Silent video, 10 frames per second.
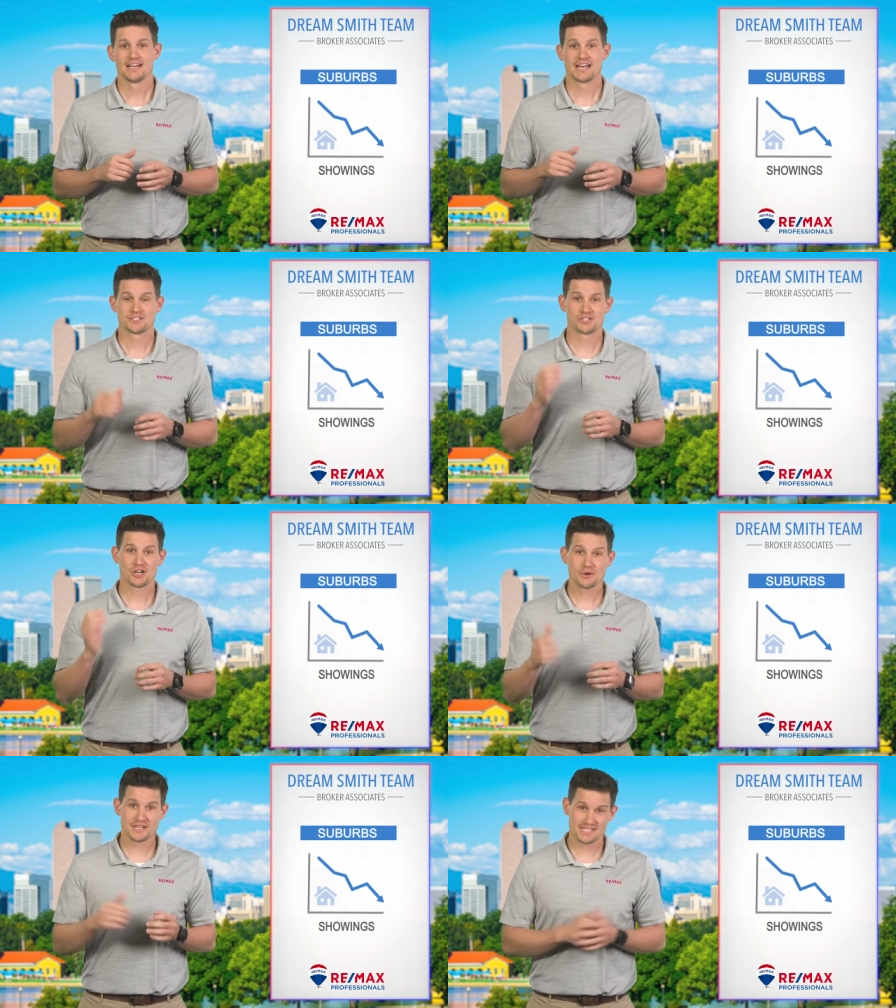As
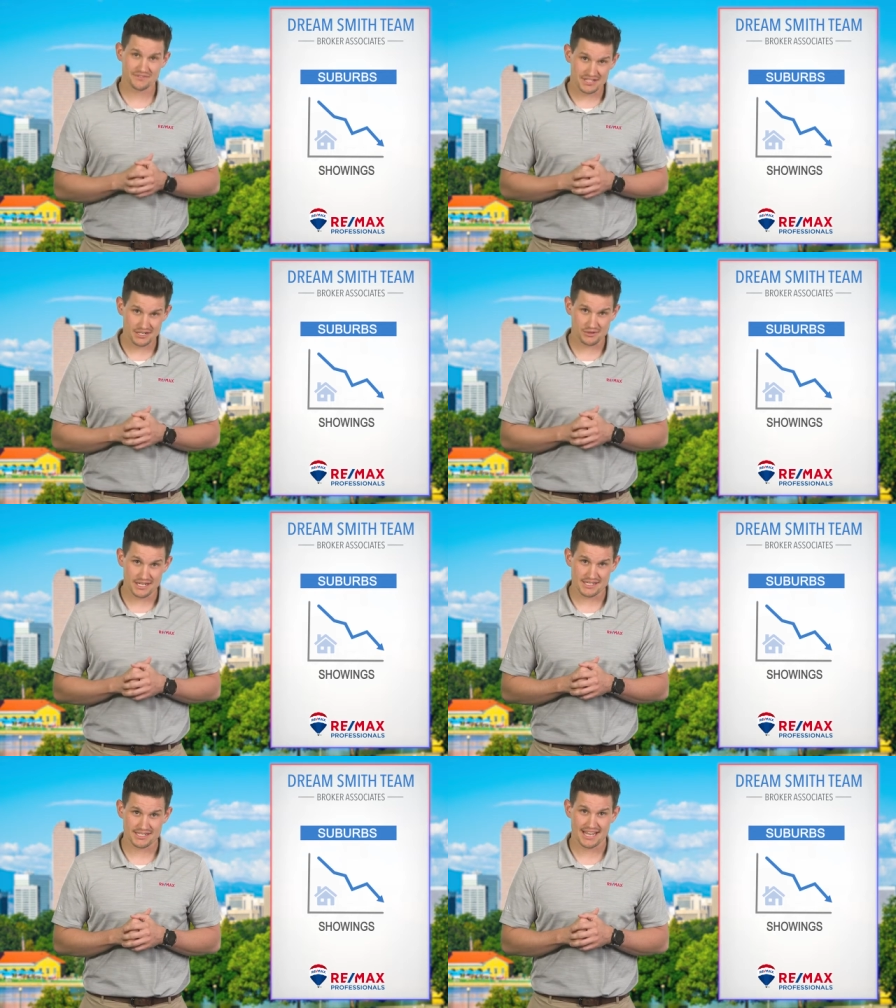showings have
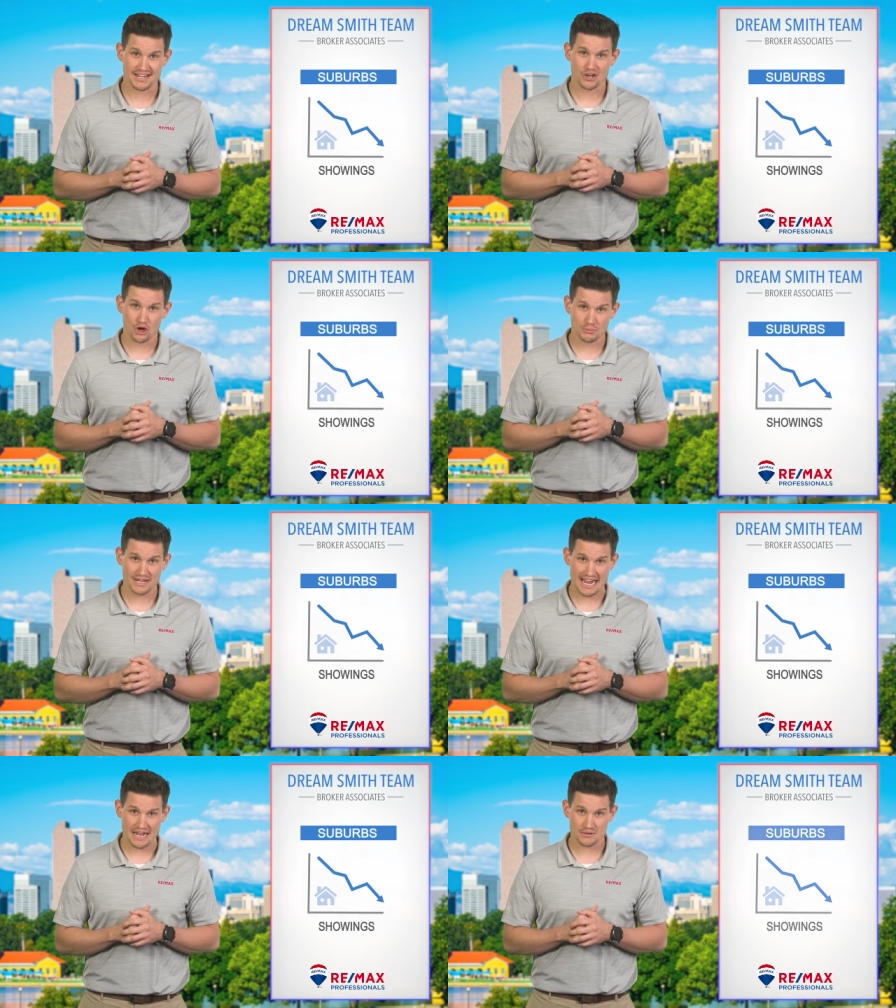decreased and
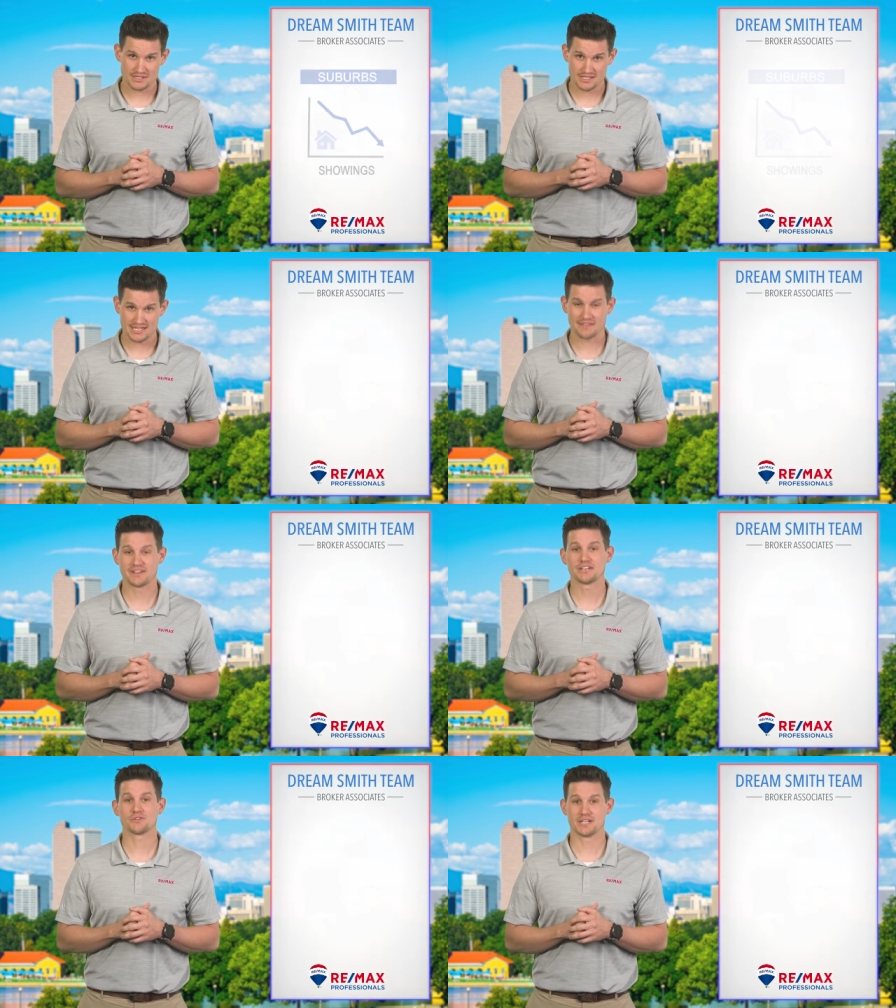open houses
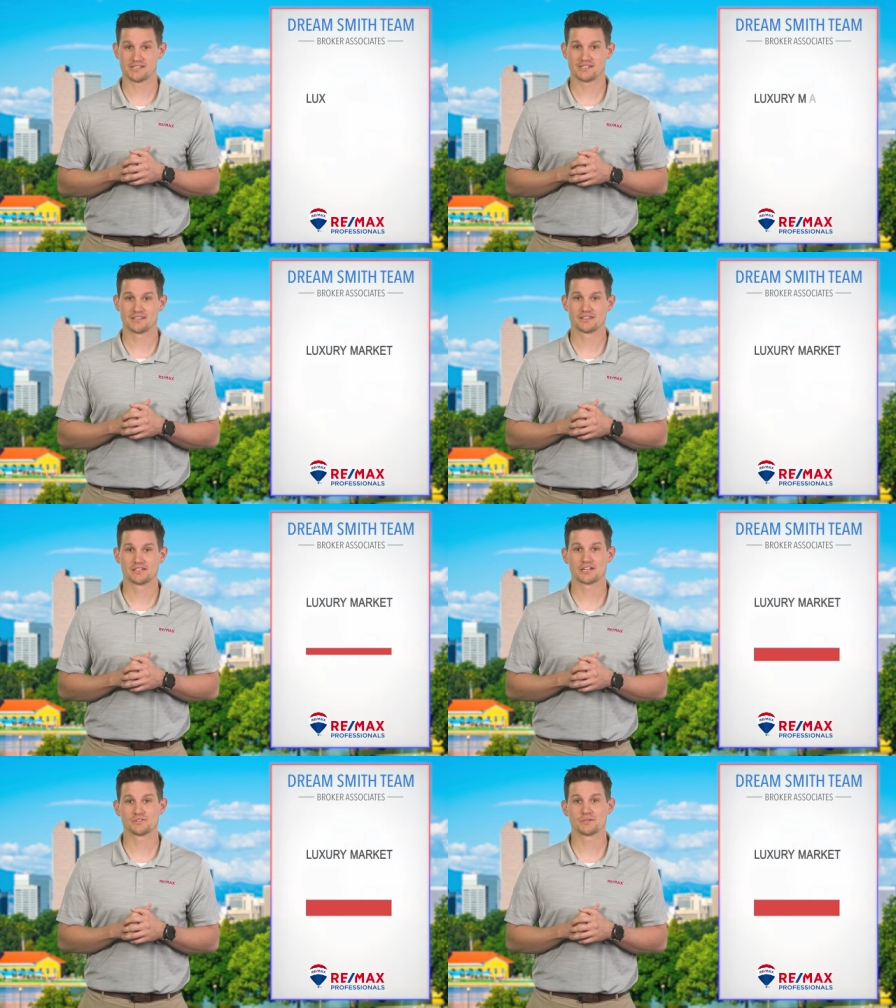have increased, the
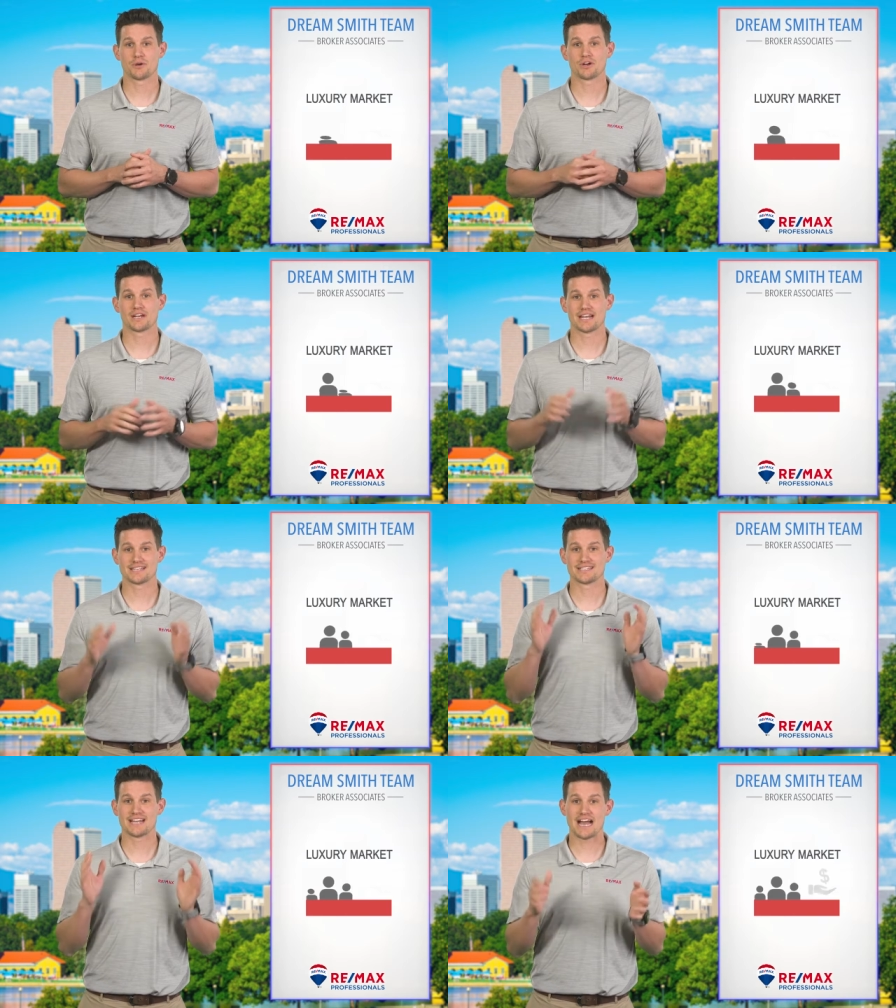luxury market
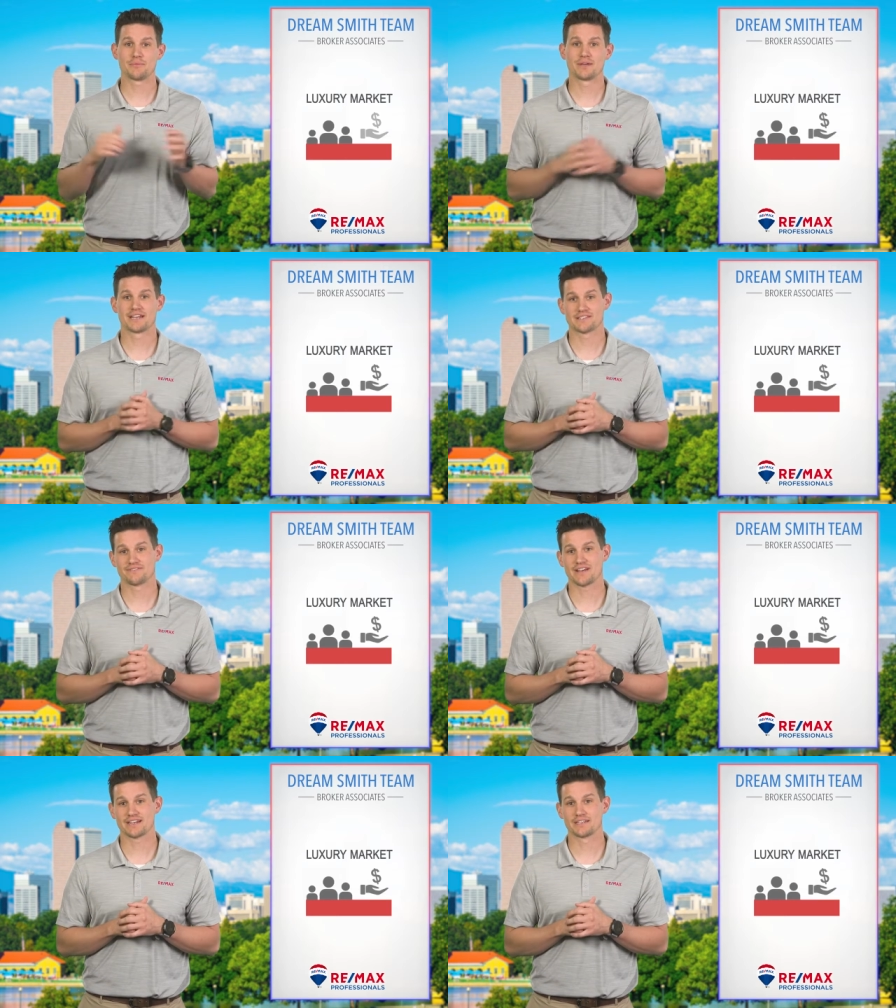has not been as
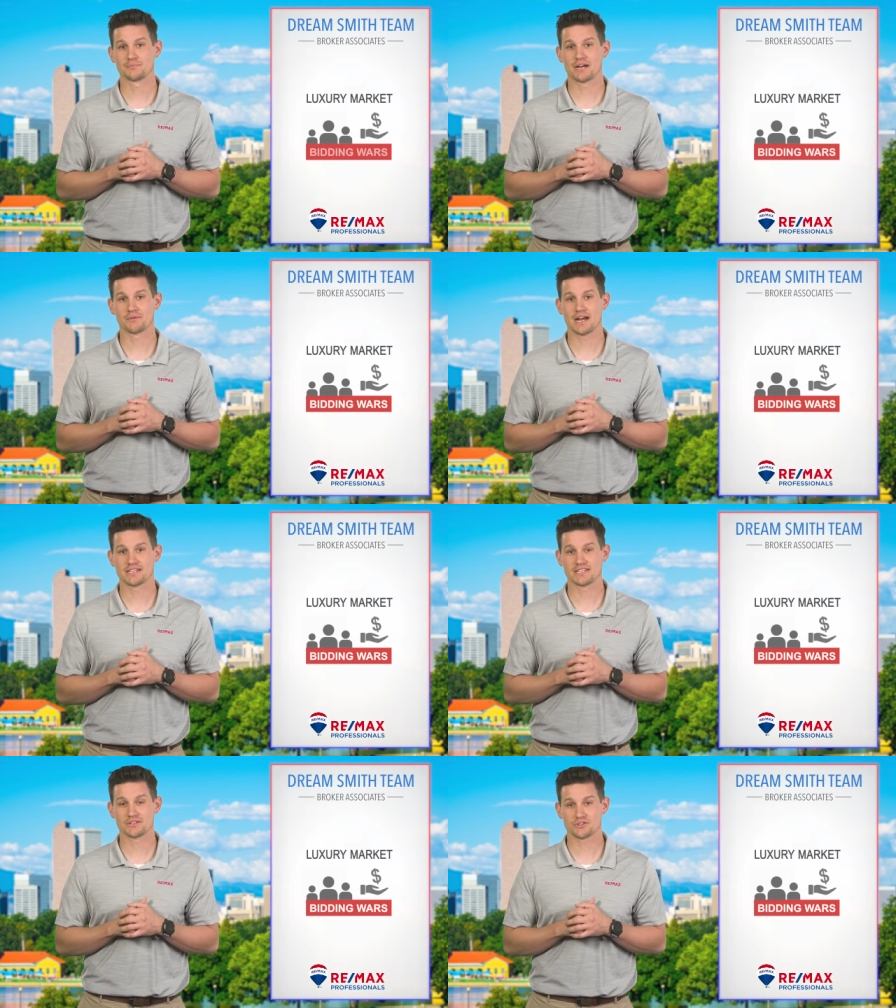affected by
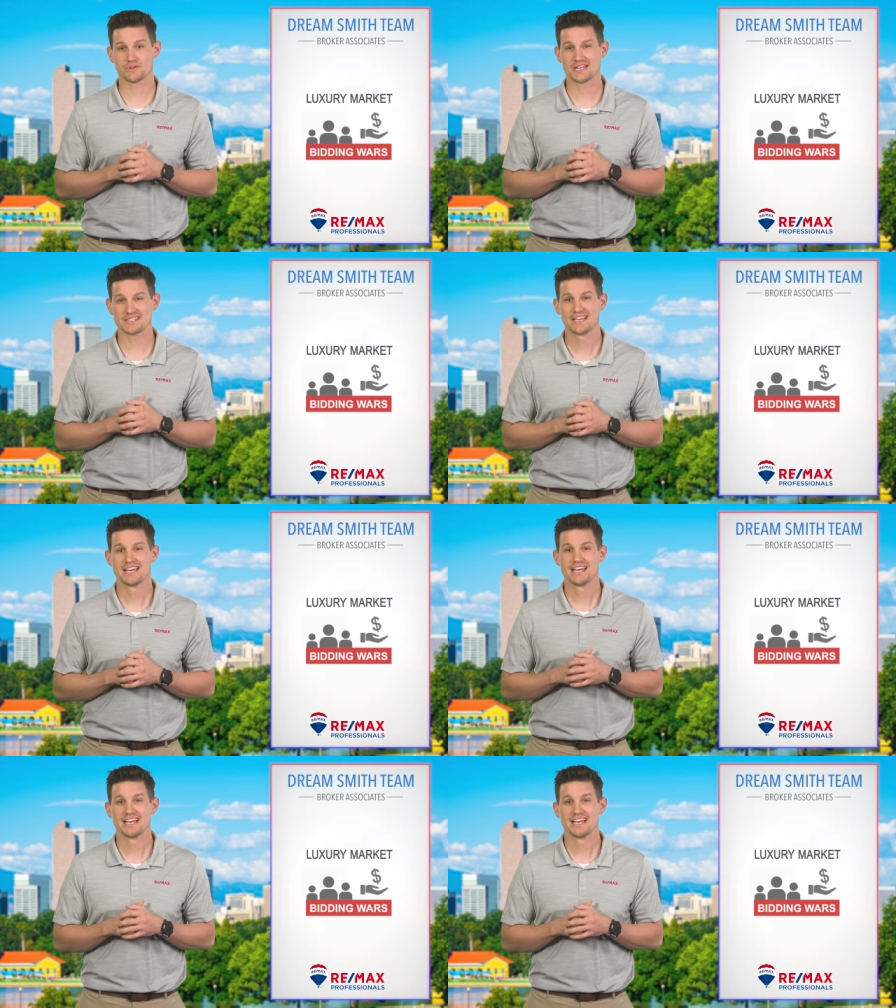rising interest rates,